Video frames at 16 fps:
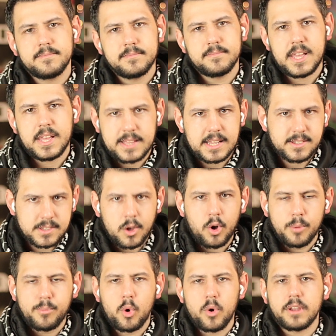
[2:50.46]
That's the
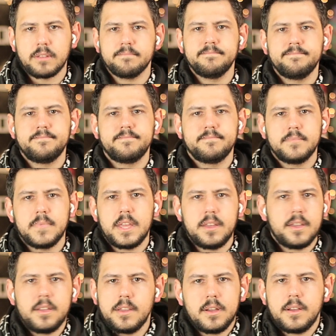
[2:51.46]
whole point.
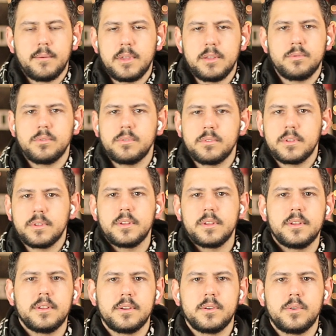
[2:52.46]
I mean,
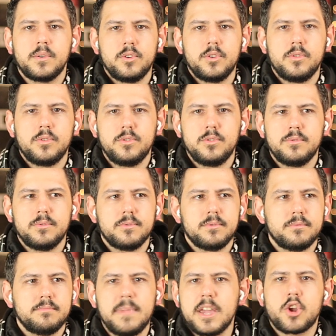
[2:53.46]

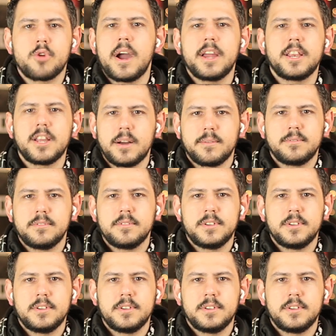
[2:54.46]
make your mind up.